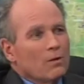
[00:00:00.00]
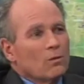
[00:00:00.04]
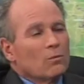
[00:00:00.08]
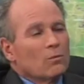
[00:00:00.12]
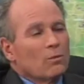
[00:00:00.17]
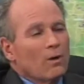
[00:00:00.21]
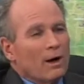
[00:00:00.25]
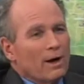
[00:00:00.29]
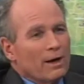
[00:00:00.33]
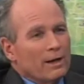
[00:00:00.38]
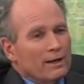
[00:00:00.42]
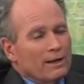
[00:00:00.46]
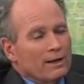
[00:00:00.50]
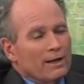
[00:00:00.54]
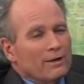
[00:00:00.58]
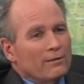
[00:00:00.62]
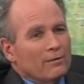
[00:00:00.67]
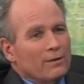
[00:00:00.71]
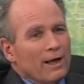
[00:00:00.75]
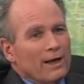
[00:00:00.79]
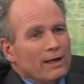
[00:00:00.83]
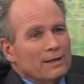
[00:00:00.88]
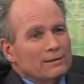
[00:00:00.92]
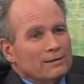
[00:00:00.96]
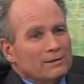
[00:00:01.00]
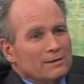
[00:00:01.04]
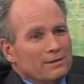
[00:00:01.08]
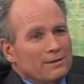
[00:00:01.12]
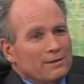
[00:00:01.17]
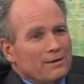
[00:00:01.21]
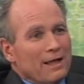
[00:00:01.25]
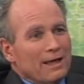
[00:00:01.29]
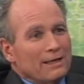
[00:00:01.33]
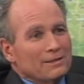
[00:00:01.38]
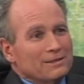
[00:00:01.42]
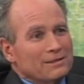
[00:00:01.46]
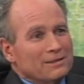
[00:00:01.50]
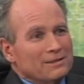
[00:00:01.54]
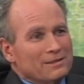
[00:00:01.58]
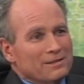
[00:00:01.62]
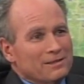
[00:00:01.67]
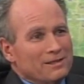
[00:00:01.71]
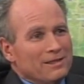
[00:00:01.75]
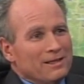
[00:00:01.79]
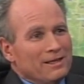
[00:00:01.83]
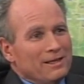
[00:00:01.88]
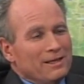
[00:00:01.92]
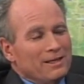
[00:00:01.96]
Right. And that's
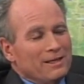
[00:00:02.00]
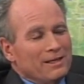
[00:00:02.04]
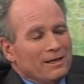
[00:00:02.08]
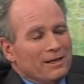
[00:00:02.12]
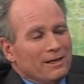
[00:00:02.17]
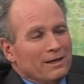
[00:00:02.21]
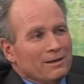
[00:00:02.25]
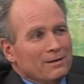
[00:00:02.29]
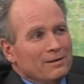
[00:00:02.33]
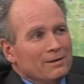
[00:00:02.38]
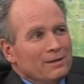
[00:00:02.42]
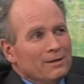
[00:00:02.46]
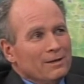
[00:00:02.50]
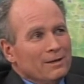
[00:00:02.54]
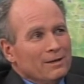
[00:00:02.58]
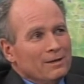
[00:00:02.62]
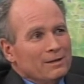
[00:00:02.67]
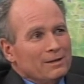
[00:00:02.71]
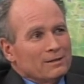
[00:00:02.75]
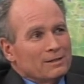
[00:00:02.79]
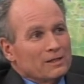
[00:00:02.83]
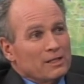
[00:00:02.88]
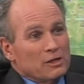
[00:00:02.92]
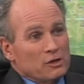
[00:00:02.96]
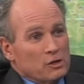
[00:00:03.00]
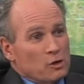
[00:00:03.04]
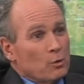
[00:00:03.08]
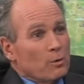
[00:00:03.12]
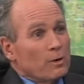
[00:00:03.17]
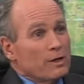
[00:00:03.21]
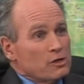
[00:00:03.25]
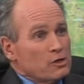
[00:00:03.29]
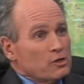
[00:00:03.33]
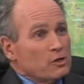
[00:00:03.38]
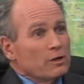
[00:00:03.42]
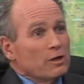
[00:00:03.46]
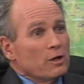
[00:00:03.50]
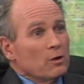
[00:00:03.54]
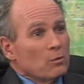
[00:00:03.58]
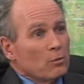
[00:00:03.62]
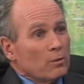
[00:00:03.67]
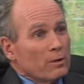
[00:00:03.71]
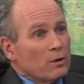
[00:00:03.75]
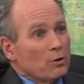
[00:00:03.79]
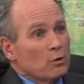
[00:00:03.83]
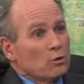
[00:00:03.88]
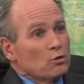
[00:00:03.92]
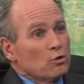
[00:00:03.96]
the situation that
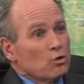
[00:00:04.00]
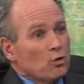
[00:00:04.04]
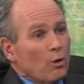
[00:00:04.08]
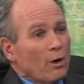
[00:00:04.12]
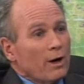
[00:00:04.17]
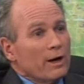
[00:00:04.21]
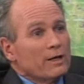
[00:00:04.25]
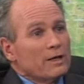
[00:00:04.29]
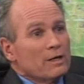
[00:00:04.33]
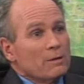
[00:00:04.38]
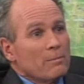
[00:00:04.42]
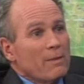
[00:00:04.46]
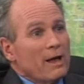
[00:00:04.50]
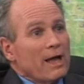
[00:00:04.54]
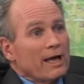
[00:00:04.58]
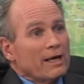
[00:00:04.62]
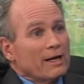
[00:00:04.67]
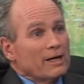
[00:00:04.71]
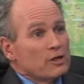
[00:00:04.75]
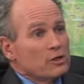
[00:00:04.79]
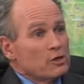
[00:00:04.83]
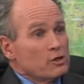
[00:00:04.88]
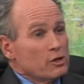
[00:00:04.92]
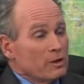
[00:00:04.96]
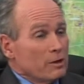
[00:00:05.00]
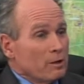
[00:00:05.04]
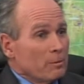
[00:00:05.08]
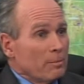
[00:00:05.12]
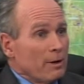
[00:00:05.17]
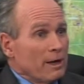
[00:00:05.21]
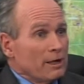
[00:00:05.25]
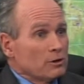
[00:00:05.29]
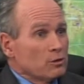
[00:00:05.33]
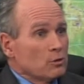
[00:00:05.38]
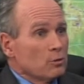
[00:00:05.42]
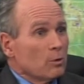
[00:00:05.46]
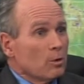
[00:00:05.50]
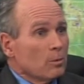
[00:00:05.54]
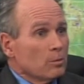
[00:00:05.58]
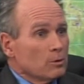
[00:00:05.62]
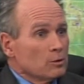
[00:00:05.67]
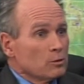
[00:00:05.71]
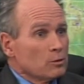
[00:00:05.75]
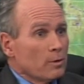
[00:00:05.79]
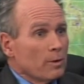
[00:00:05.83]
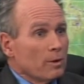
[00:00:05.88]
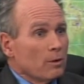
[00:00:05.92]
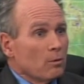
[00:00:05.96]
we were trying to manage in the Paso
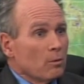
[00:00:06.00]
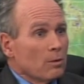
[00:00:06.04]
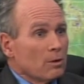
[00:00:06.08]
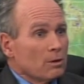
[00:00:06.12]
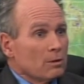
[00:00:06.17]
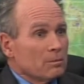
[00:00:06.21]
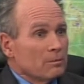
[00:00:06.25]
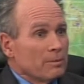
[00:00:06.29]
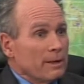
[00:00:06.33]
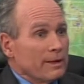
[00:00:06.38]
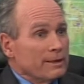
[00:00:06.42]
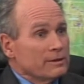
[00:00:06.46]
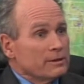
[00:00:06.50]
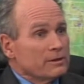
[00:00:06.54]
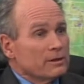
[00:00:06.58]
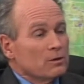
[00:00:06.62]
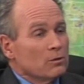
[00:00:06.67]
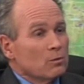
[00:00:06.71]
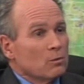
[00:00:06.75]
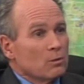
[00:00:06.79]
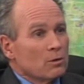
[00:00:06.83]
Robles groundwater basin.